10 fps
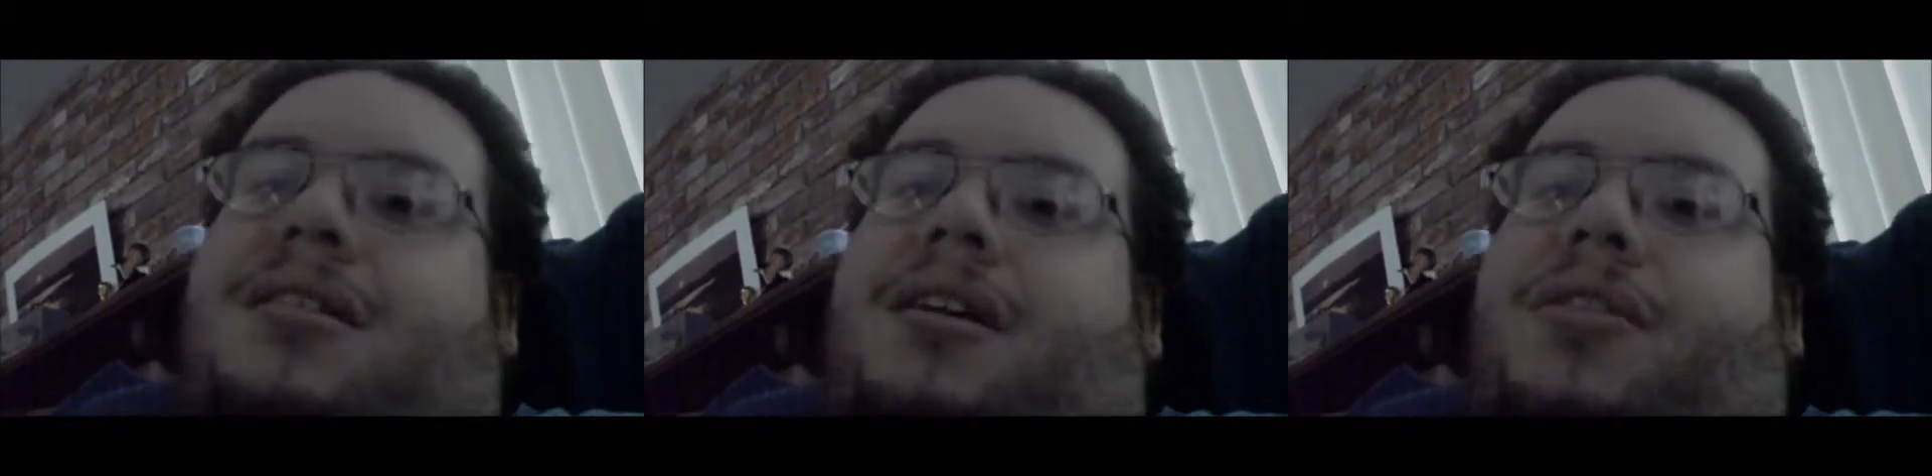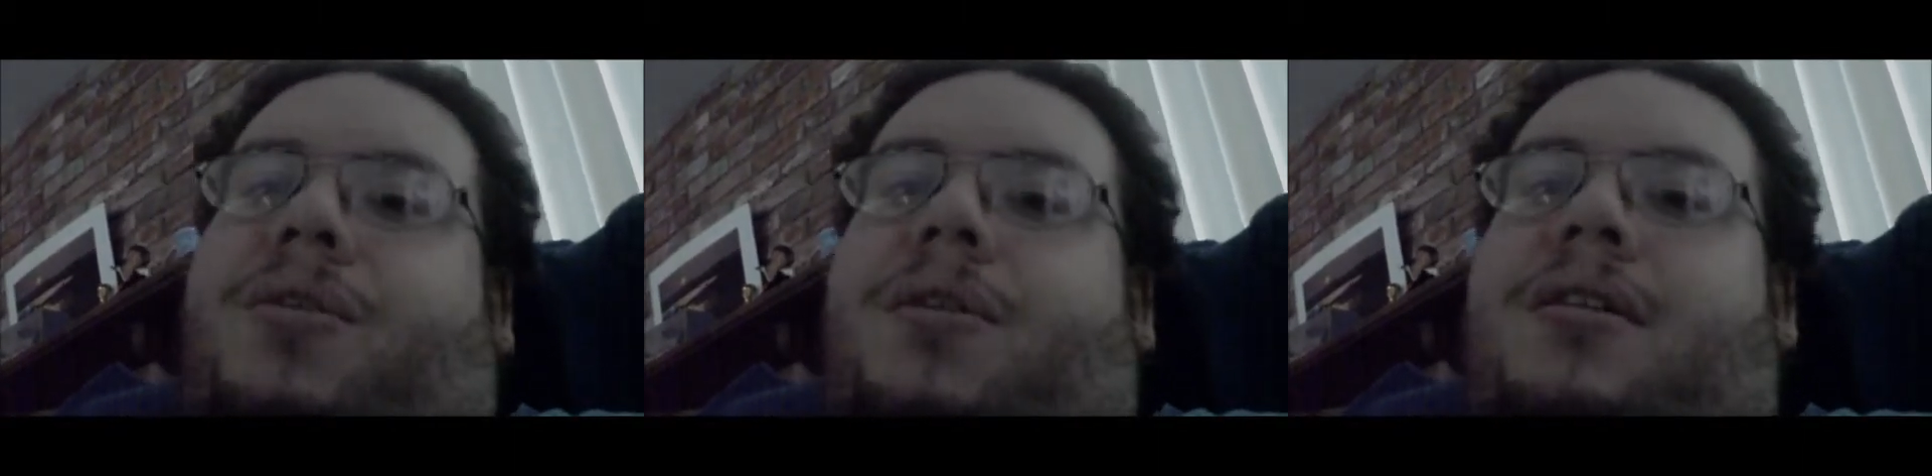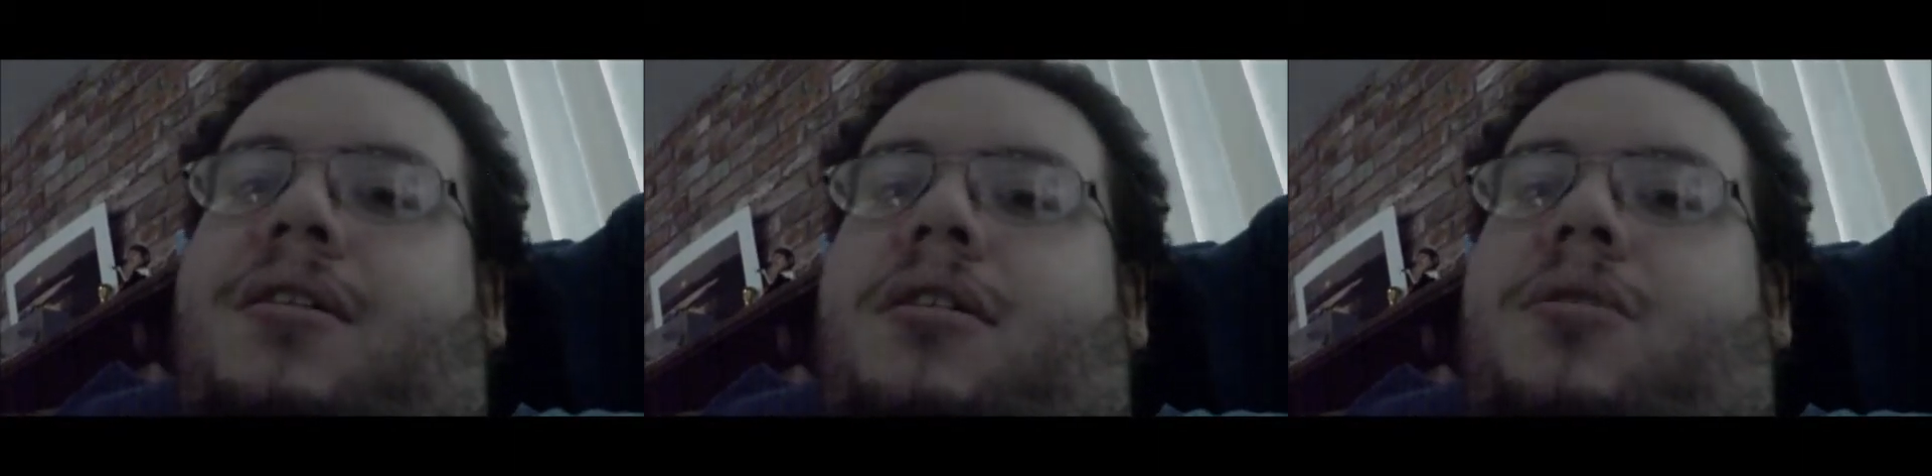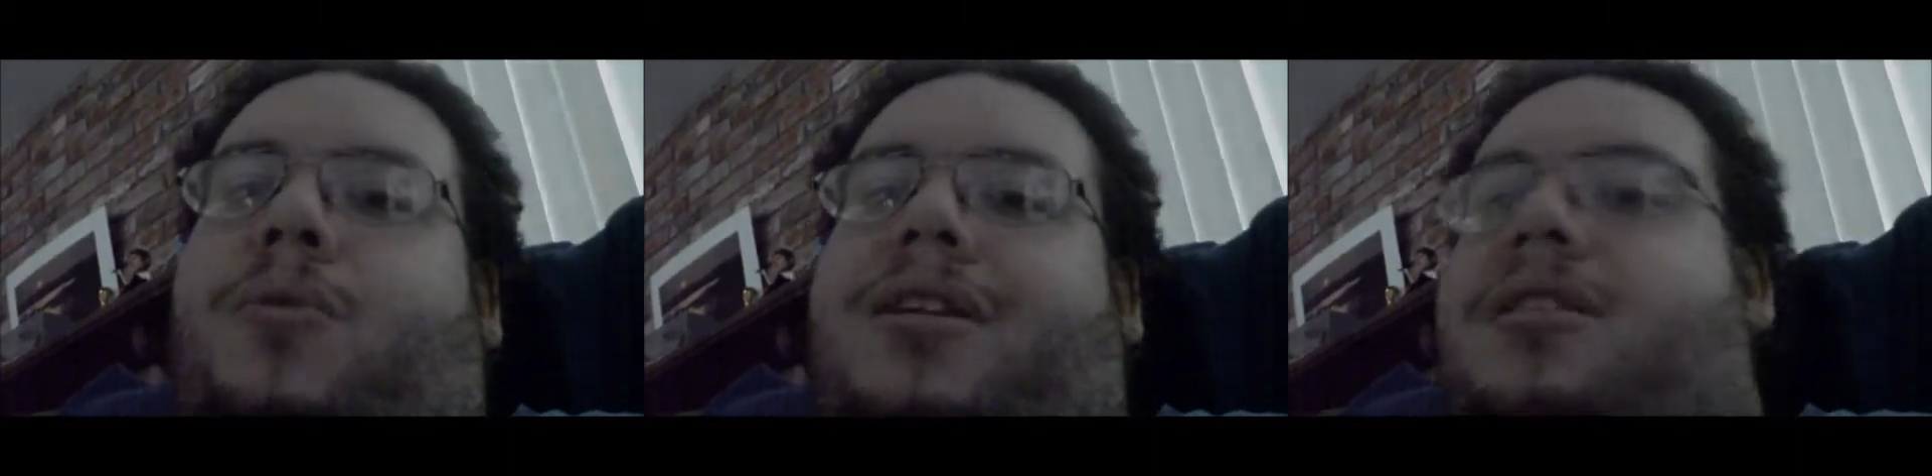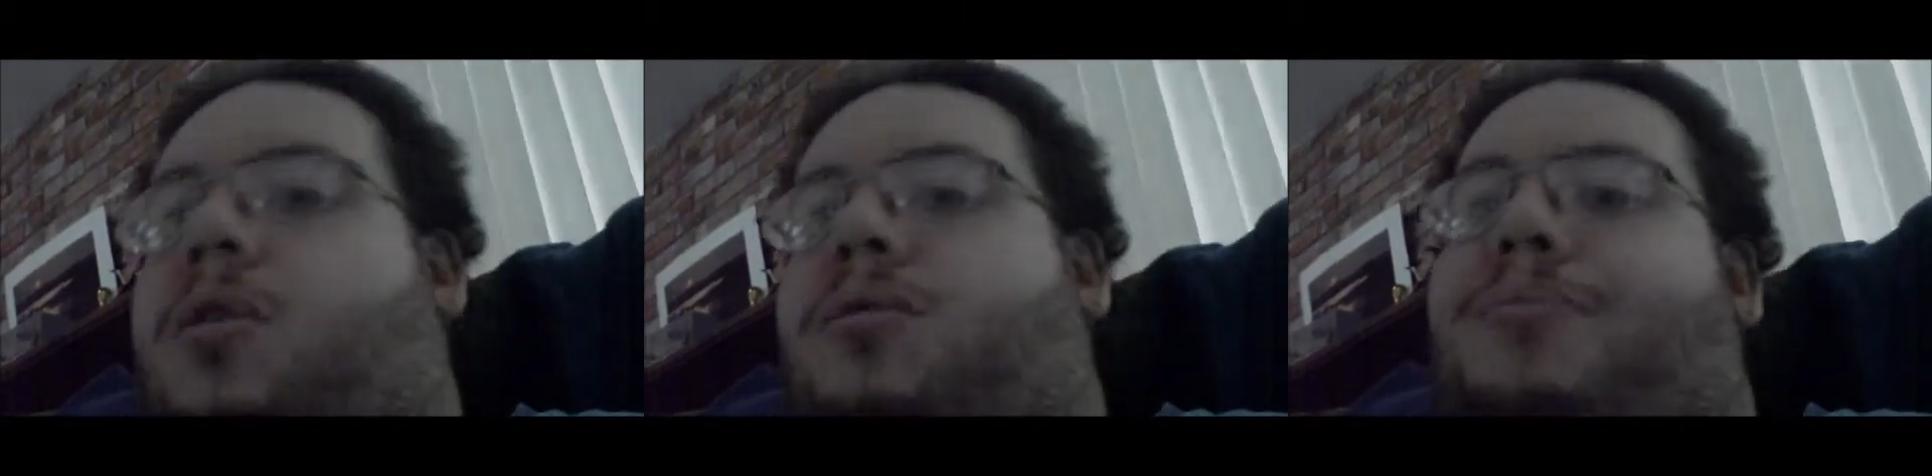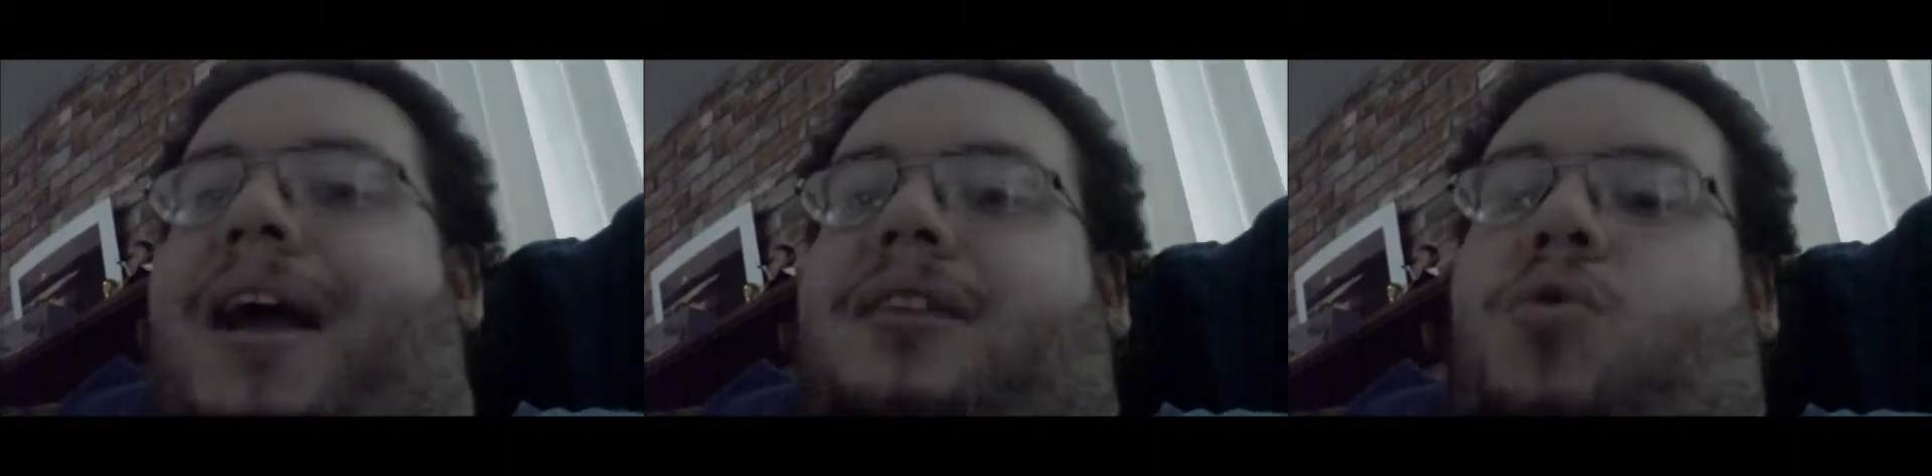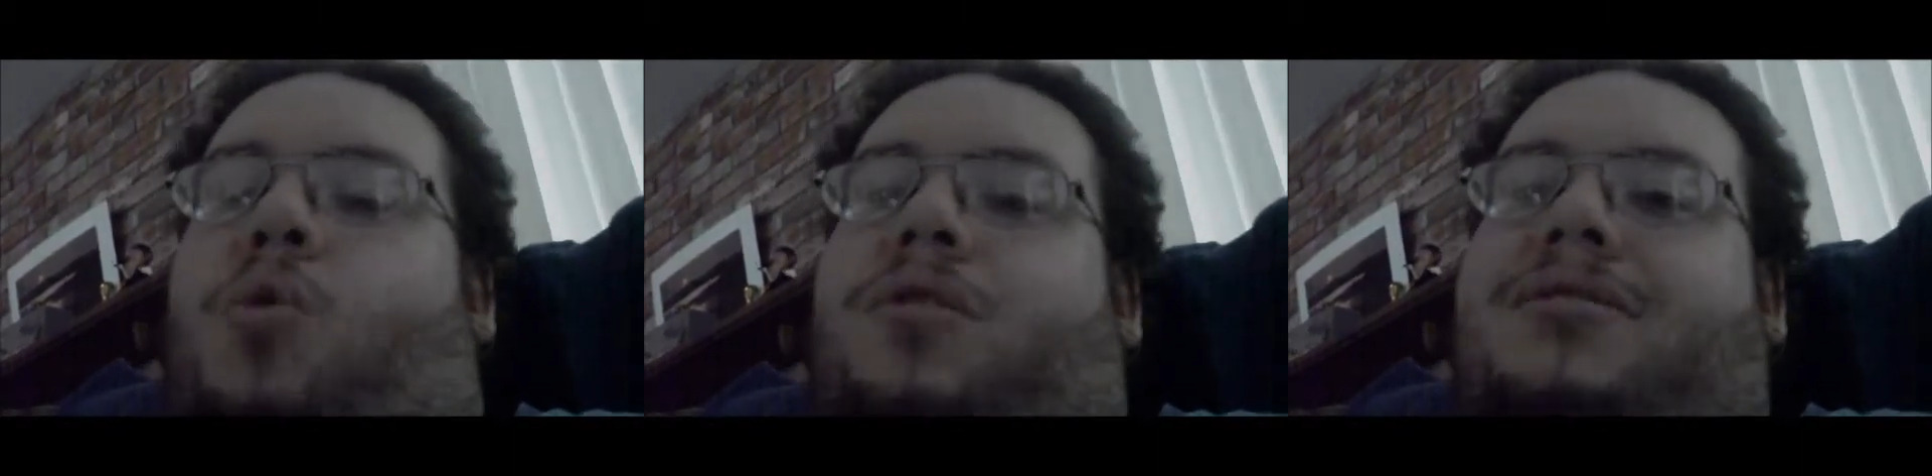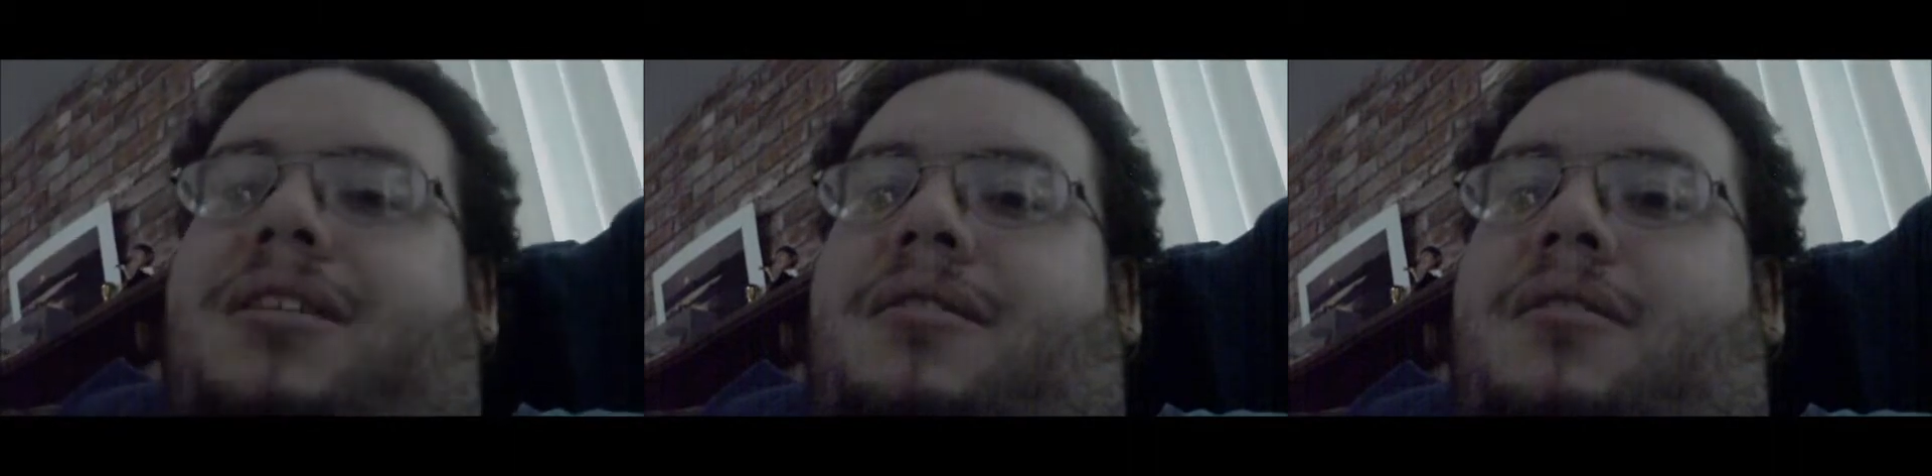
another when they turn back towards it.